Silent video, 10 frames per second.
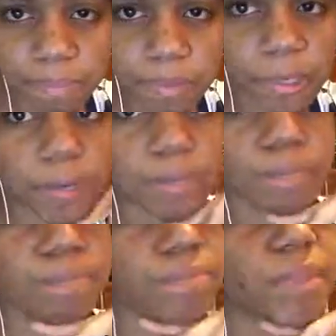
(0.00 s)
but
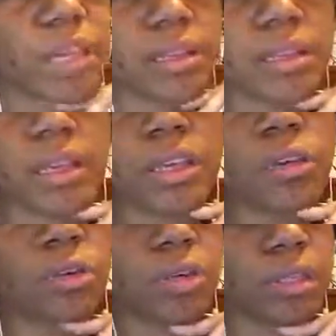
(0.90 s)
they
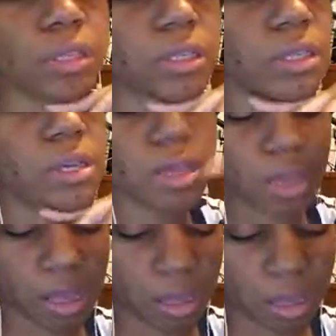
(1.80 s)
heal quickly,
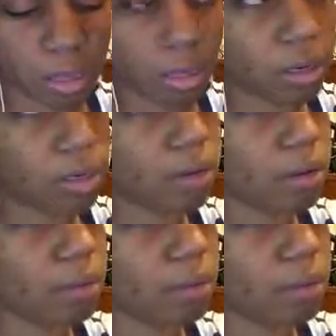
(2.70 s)
and